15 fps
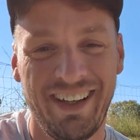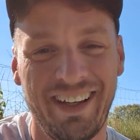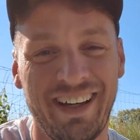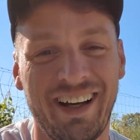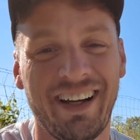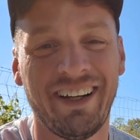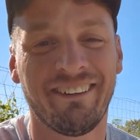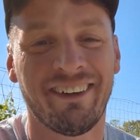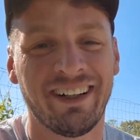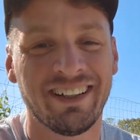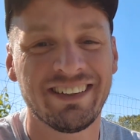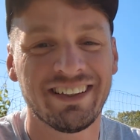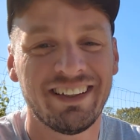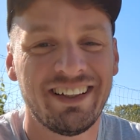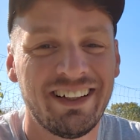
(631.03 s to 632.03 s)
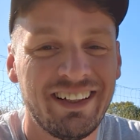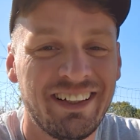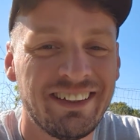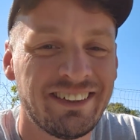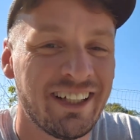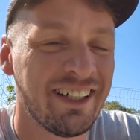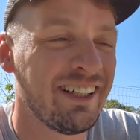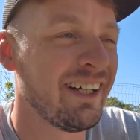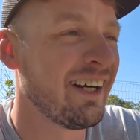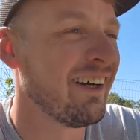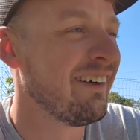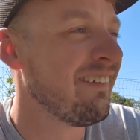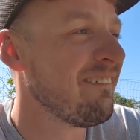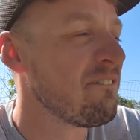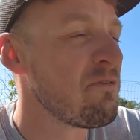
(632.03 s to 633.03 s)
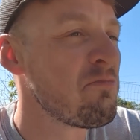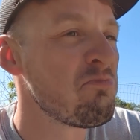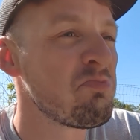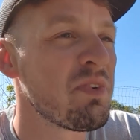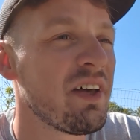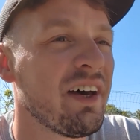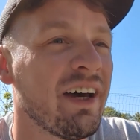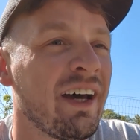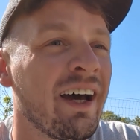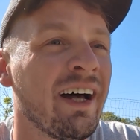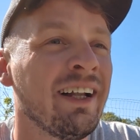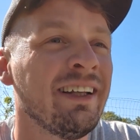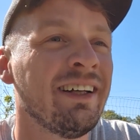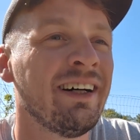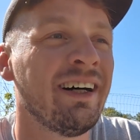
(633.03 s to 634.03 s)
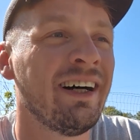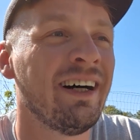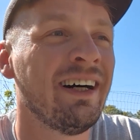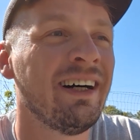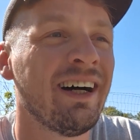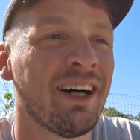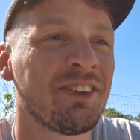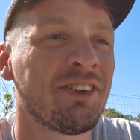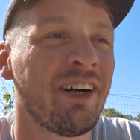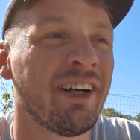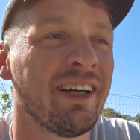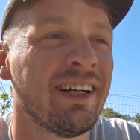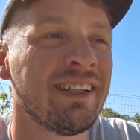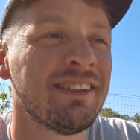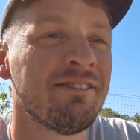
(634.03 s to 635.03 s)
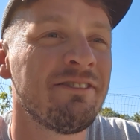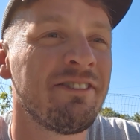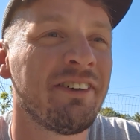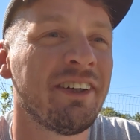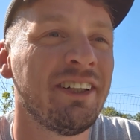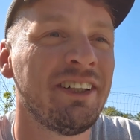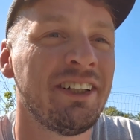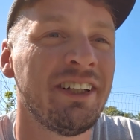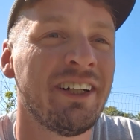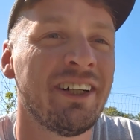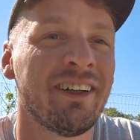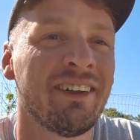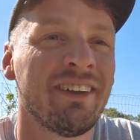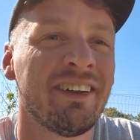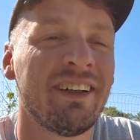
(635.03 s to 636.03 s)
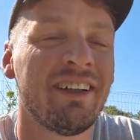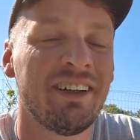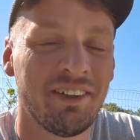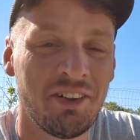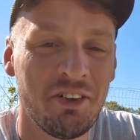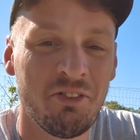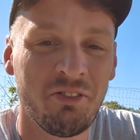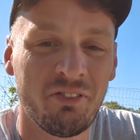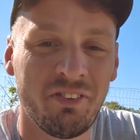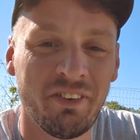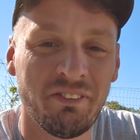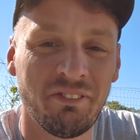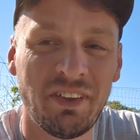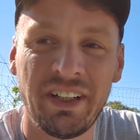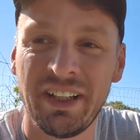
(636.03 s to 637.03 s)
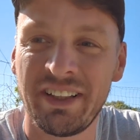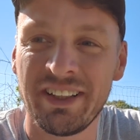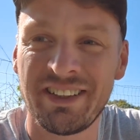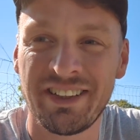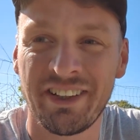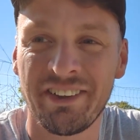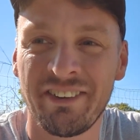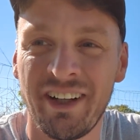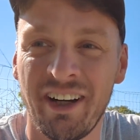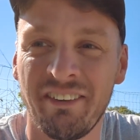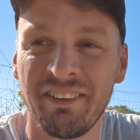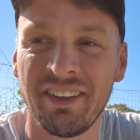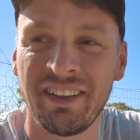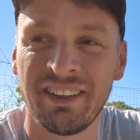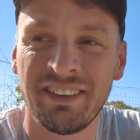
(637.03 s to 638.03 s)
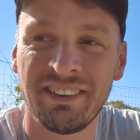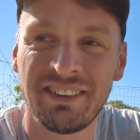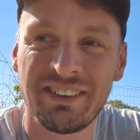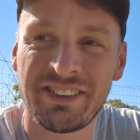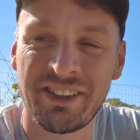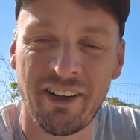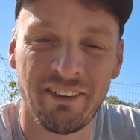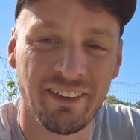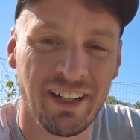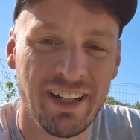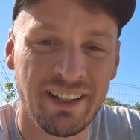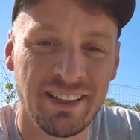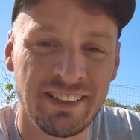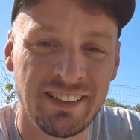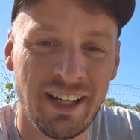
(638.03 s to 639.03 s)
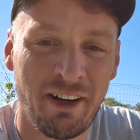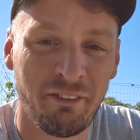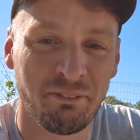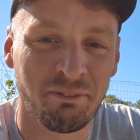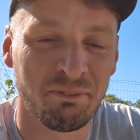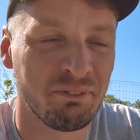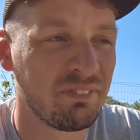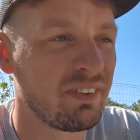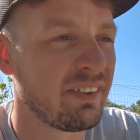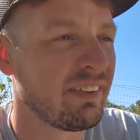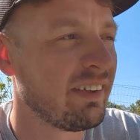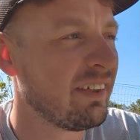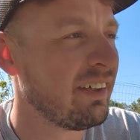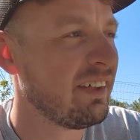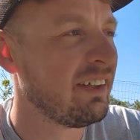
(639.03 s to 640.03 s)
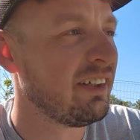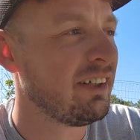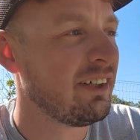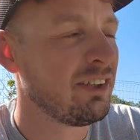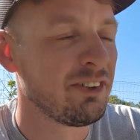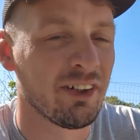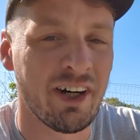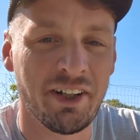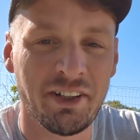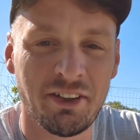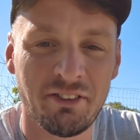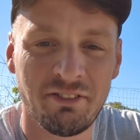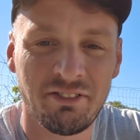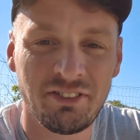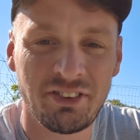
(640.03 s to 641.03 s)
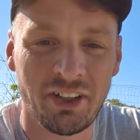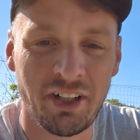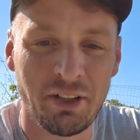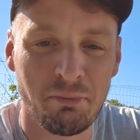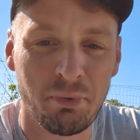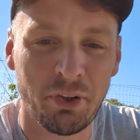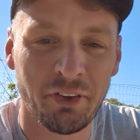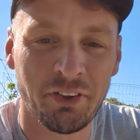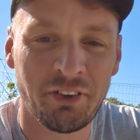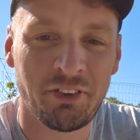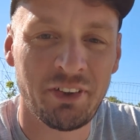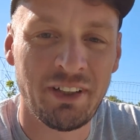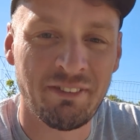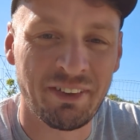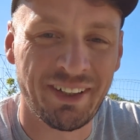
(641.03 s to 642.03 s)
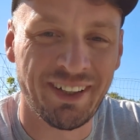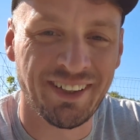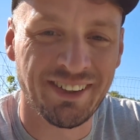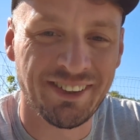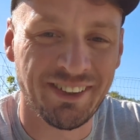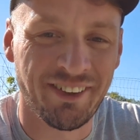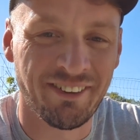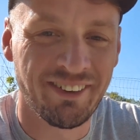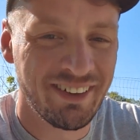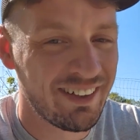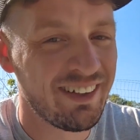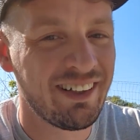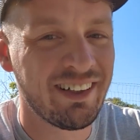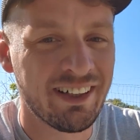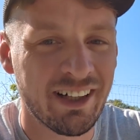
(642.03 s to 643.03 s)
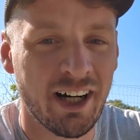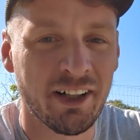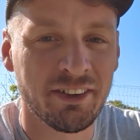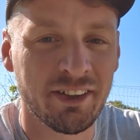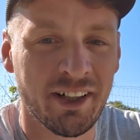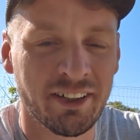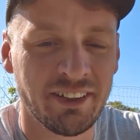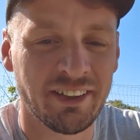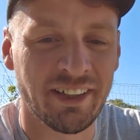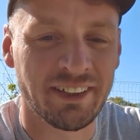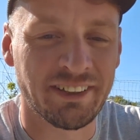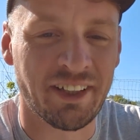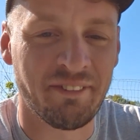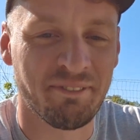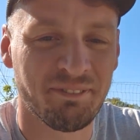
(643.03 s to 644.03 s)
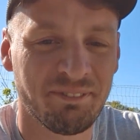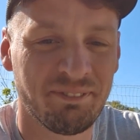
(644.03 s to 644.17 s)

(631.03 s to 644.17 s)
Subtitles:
anyways, take care, and I'll try to get some footage here when we get the tiller out and start laying this out and trying to build the dream again. So, I'll talk to you next time.